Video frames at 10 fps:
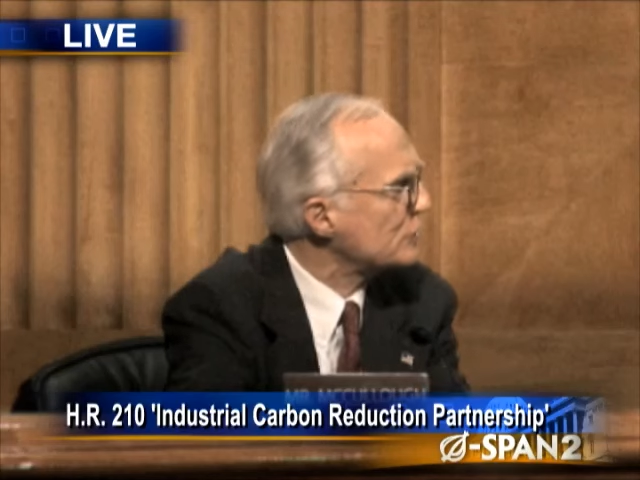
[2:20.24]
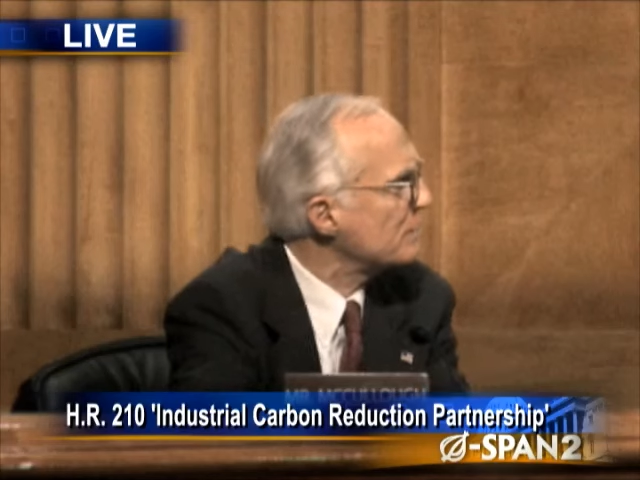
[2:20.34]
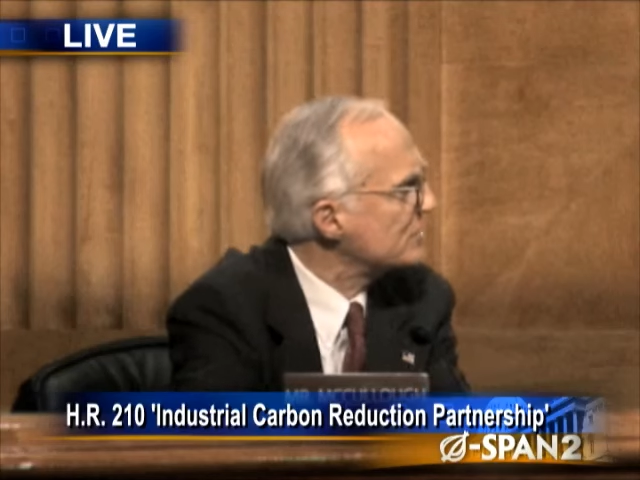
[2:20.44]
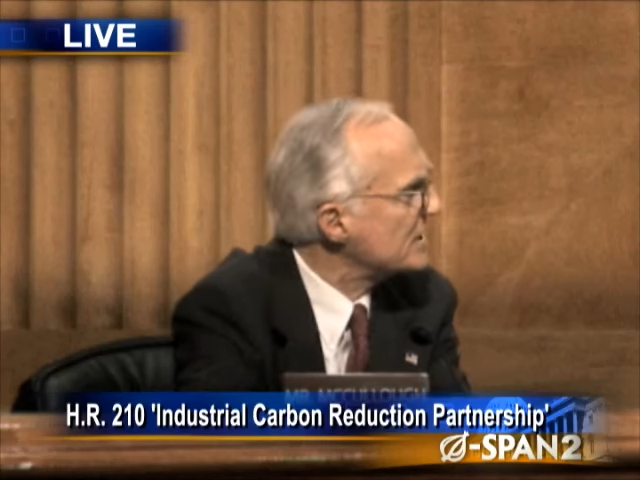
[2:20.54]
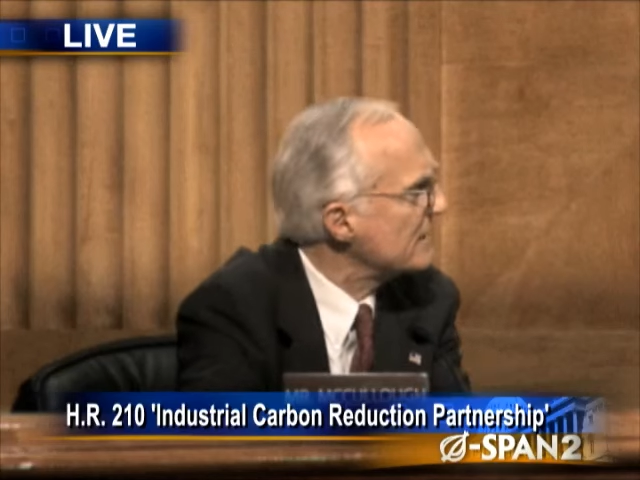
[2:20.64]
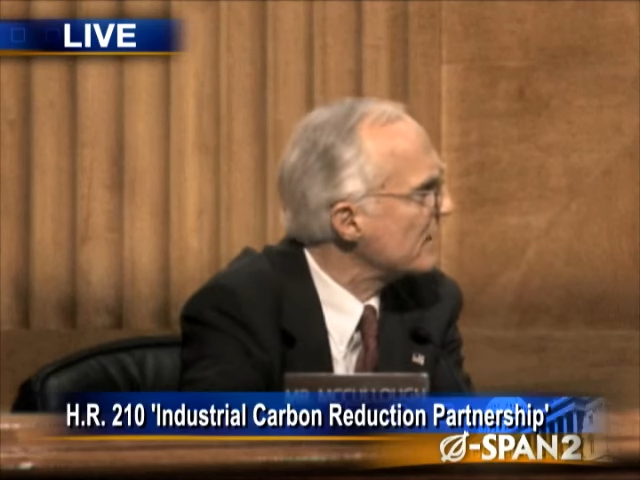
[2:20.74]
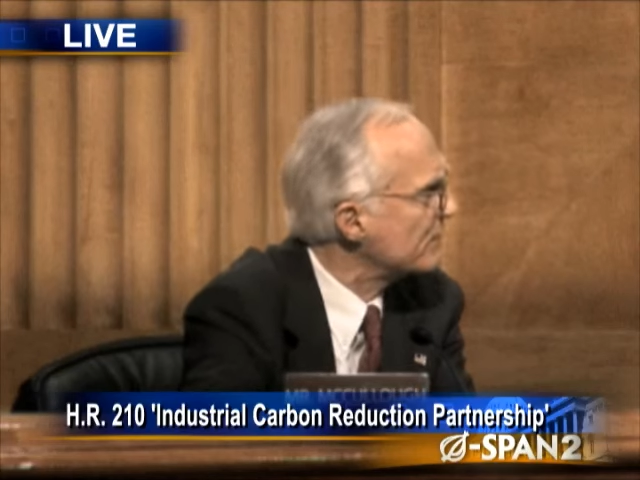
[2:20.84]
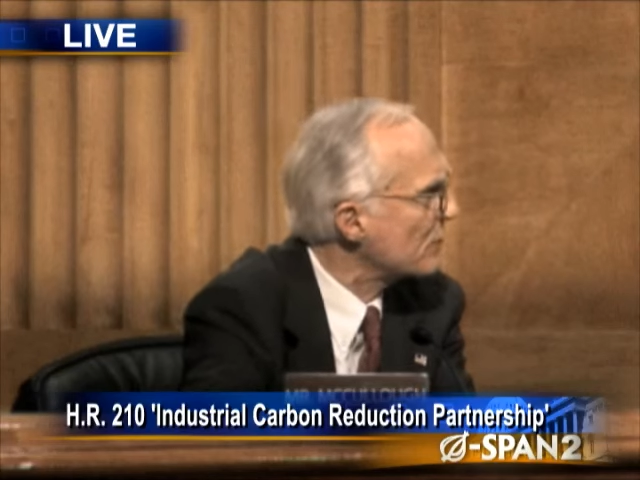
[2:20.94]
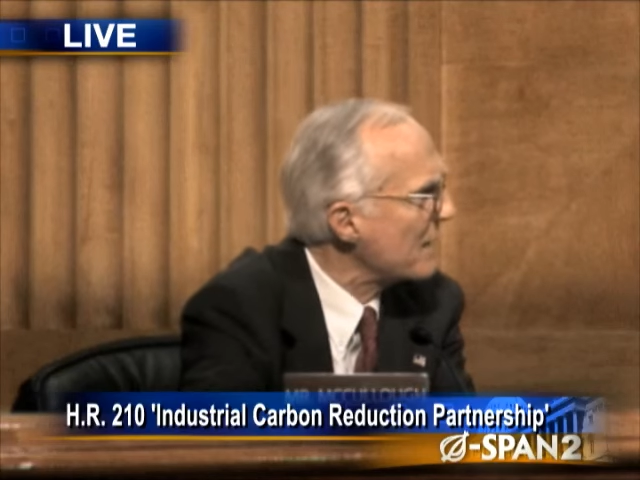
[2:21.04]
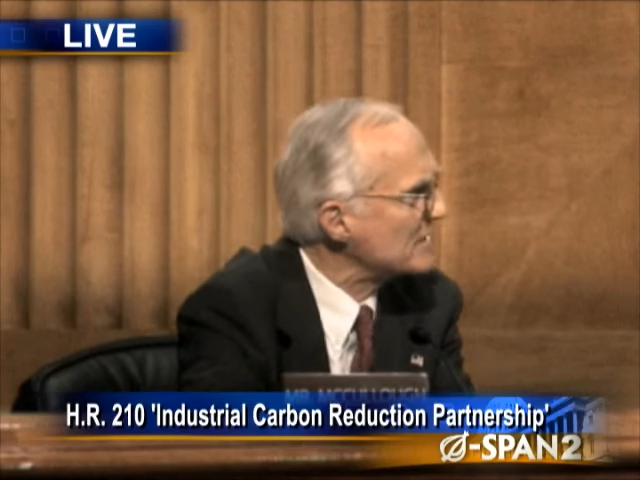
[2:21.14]
to receive
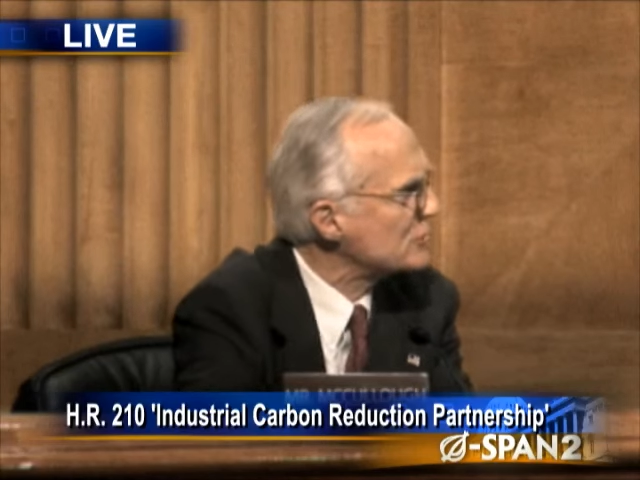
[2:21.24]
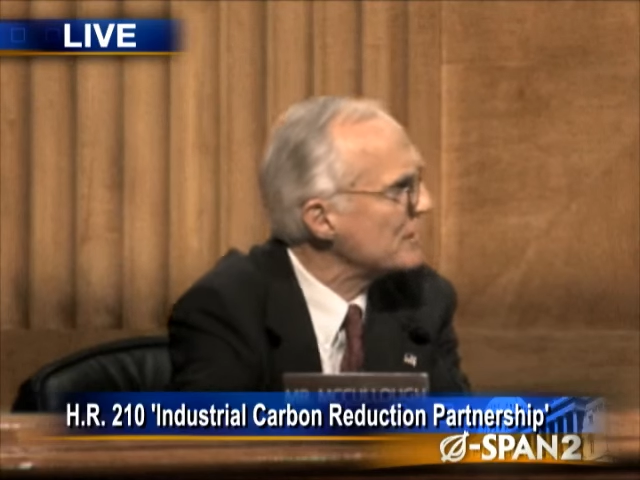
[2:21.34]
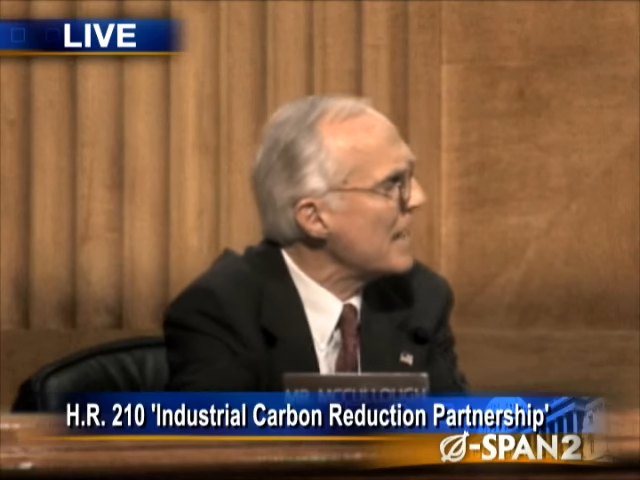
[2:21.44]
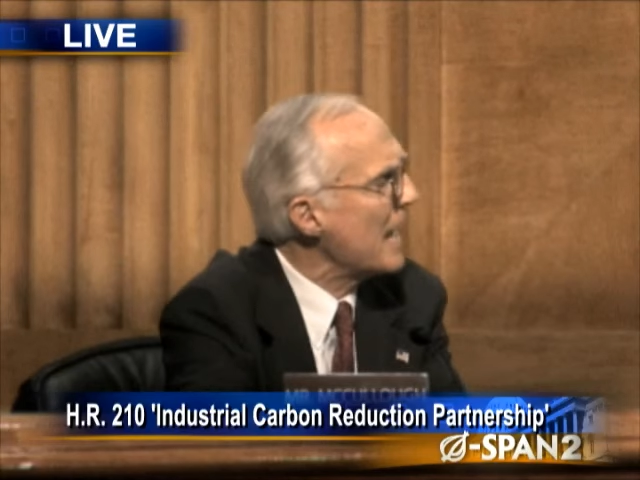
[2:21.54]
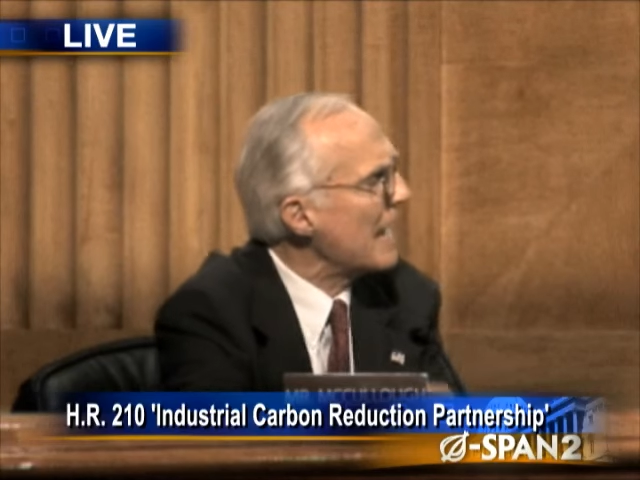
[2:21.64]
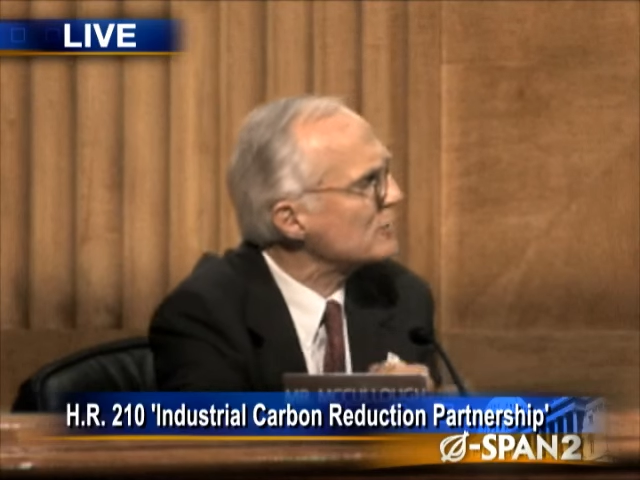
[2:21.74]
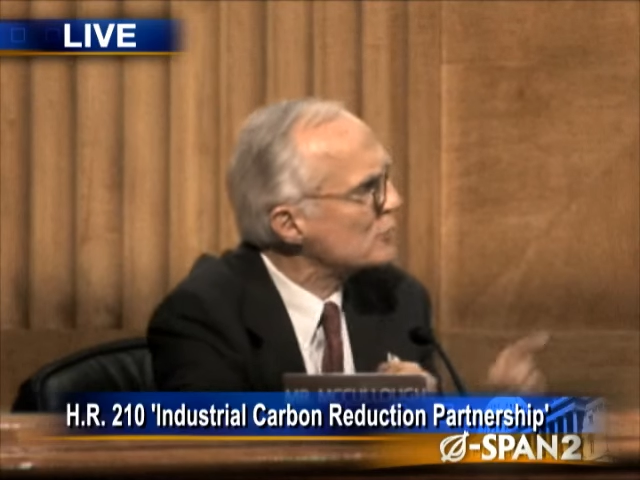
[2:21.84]
information and